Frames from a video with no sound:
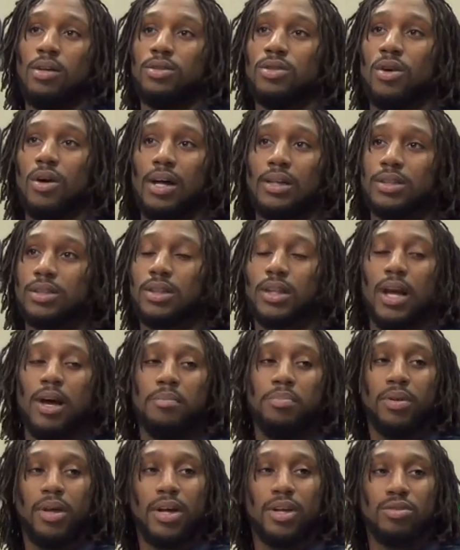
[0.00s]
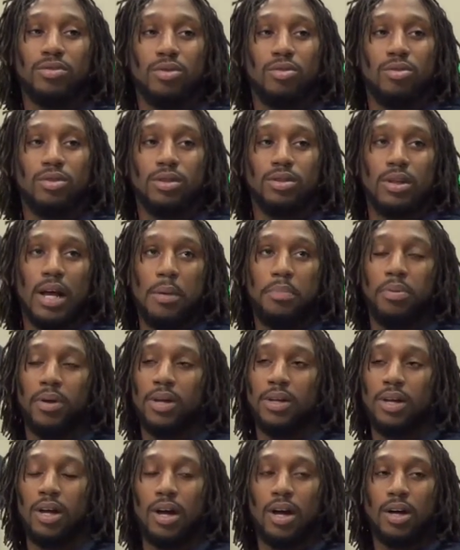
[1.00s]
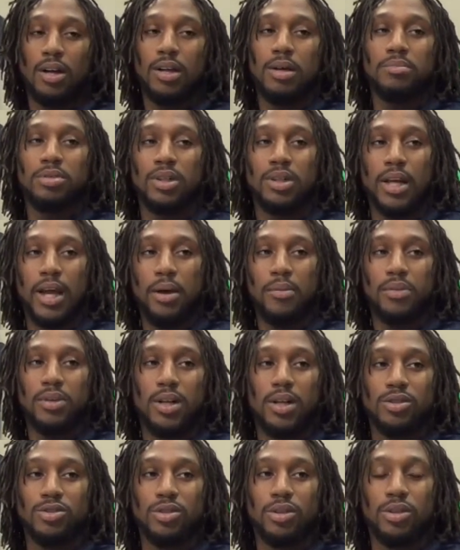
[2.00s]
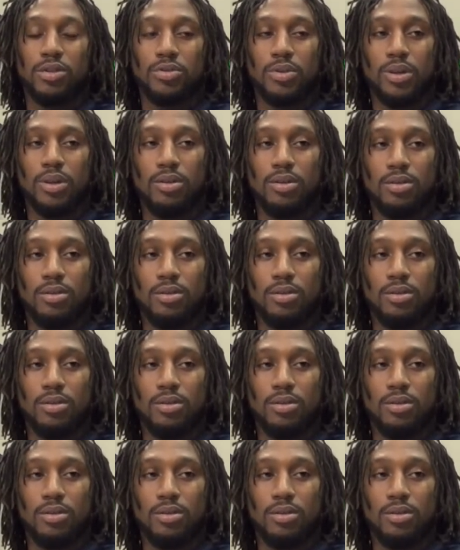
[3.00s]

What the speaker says: you know, I just kept playing through it. I played the Clemson game with the injury as well.